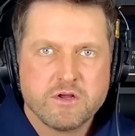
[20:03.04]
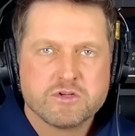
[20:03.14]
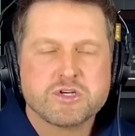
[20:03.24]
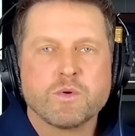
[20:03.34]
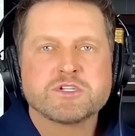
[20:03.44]

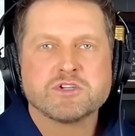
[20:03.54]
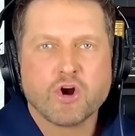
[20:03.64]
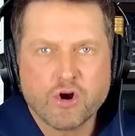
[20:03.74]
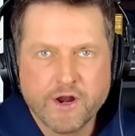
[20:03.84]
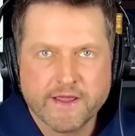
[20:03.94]
So it's
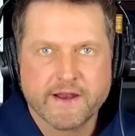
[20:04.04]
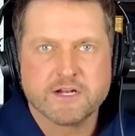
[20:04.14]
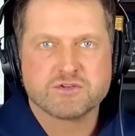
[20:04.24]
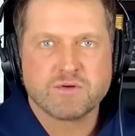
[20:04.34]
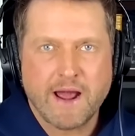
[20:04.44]
learning and
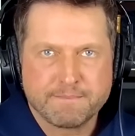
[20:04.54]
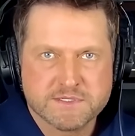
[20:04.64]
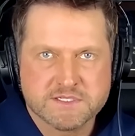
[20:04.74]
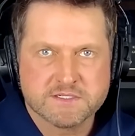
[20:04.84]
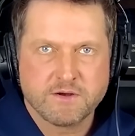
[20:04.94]
it's
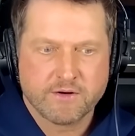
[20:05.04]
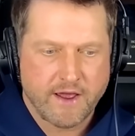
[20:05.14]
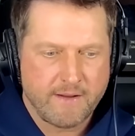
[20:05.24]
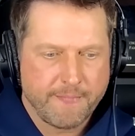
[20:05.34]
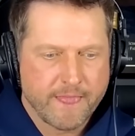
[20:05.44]
reps.
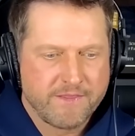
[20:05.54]
Okay.